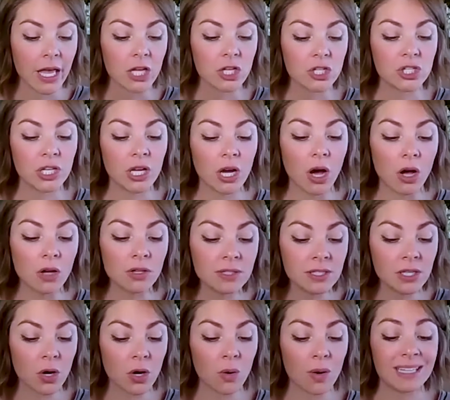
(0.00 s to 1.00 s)
She
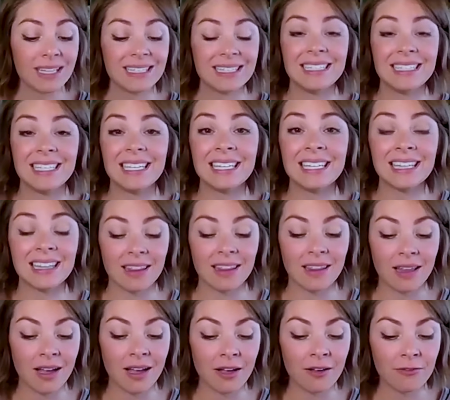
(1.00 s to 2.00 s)
also didn't
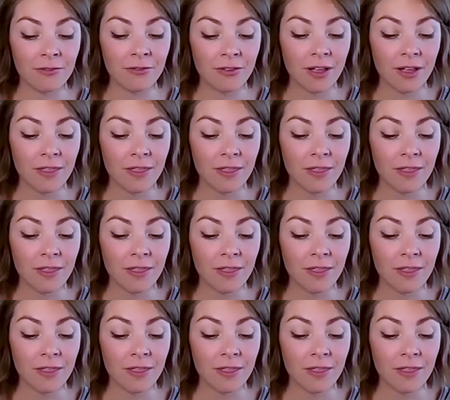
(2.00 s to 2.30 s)
love